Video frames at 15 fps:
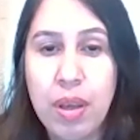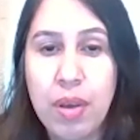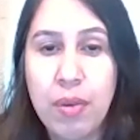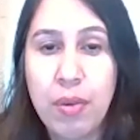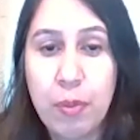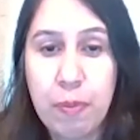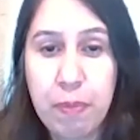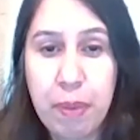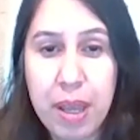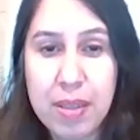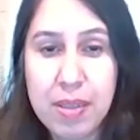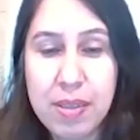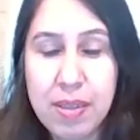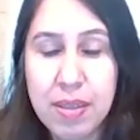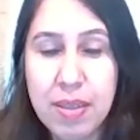
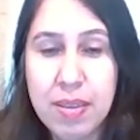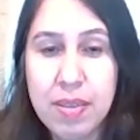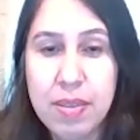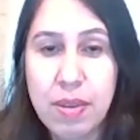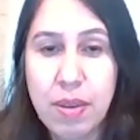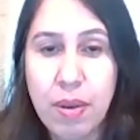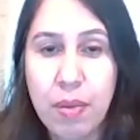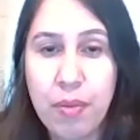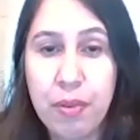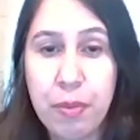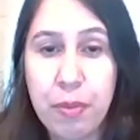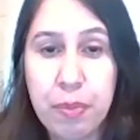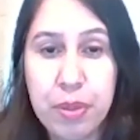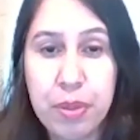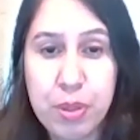robustness or
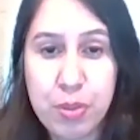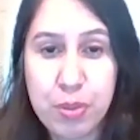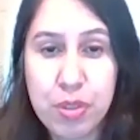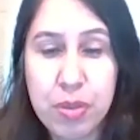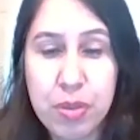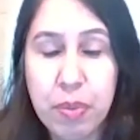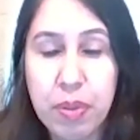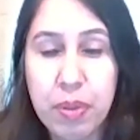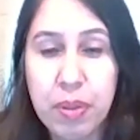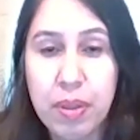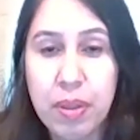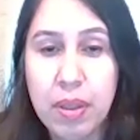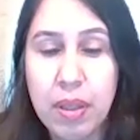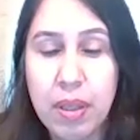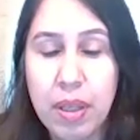reproducible